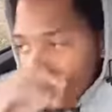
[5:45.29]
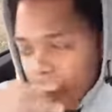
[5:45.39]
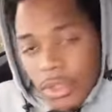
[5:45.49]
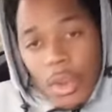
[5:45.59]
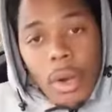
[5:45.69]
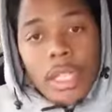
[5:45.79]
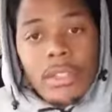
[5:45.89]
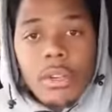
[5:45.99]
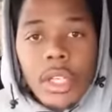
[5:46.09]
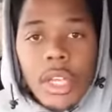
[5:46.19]
So I
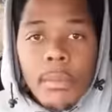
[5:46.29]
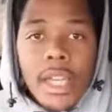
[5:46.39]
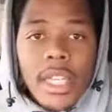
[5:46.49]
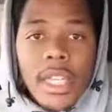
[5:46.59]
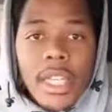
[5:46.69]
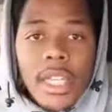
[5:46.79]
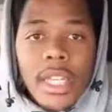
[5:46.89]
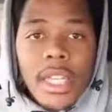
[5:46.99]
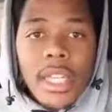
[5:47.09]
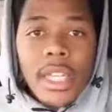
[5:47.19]
told the young man,
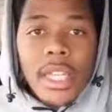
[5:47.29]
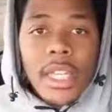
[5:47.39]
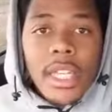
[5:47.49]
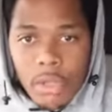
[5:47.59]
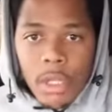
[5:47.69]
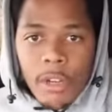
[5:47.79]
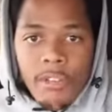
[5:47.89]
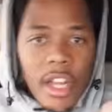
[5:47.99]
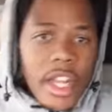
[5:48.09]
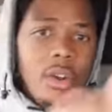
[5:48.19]

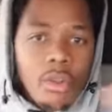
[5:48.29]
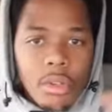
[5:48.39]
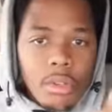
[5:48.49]
find out who